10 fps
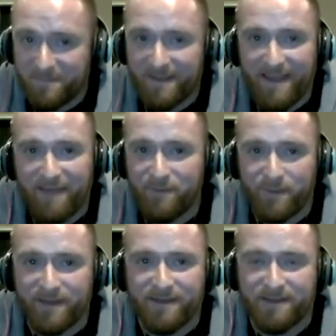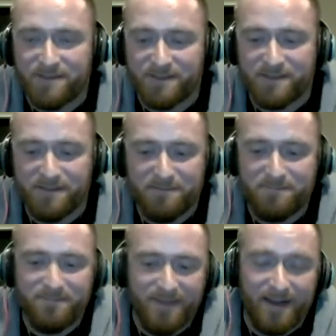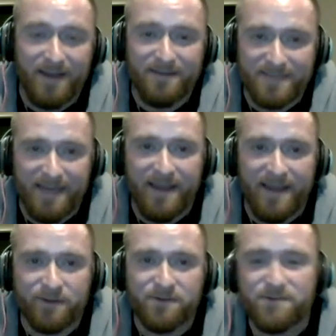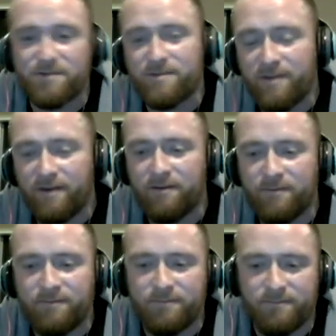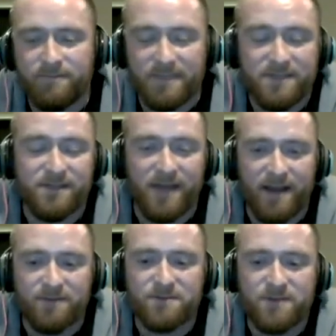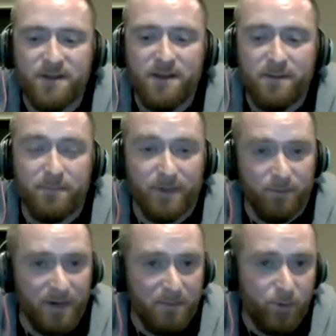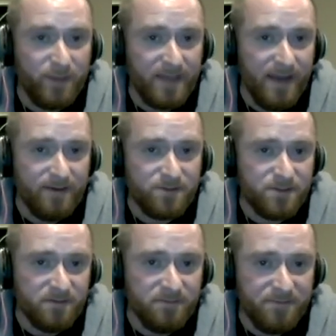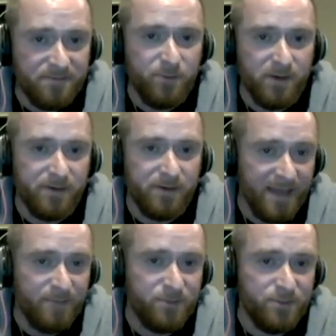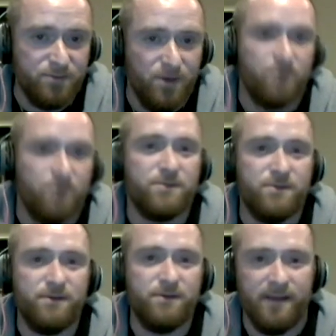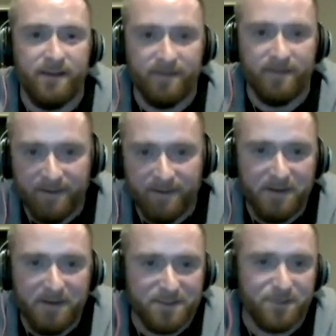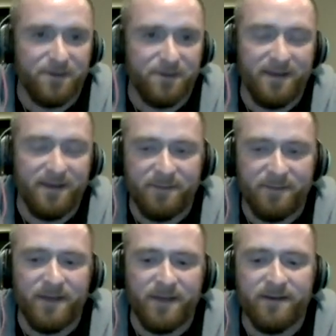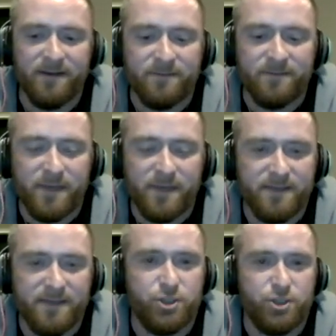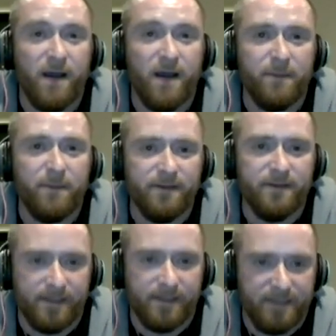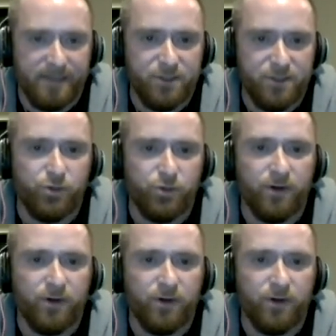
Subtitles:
Everybody does. I got 10 acres, decent house. But when I bought the house in February, it came with 2 goats, and I turned that into my kid's job, like a daily chore.